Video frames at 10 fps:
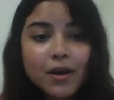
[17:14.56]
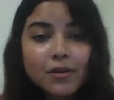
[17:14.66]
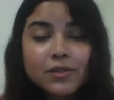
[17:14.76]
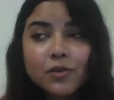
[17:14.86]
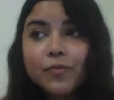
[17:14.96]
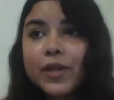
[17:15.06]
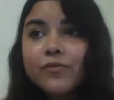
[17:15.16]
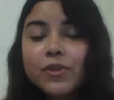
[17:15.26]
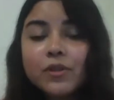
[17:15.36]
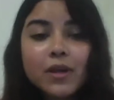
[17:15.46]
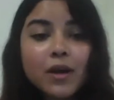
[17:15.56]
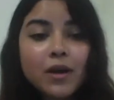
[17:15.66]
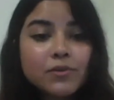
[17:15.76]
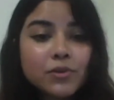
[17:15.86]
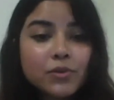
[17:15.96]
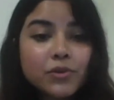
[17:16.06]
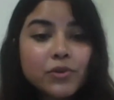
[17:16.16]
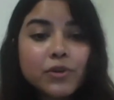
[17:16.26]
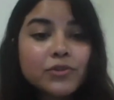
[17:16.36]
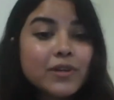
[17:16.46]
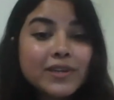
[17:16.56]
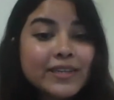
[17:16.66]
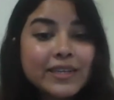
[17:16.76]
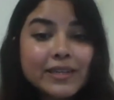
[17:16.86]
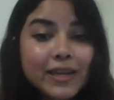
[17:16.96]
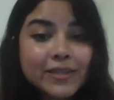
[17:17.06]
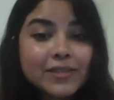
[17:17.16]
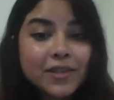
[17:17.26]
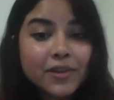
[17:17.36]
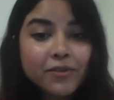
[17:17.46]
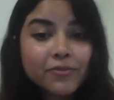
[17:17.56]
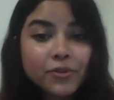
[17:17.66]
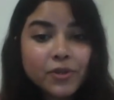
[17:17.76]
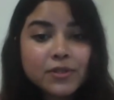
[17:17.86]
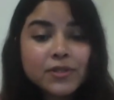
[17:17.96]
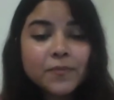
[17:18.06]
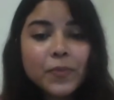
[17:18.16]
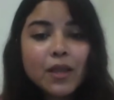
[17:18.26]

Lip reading: So men within the household do not really recognize their efforts.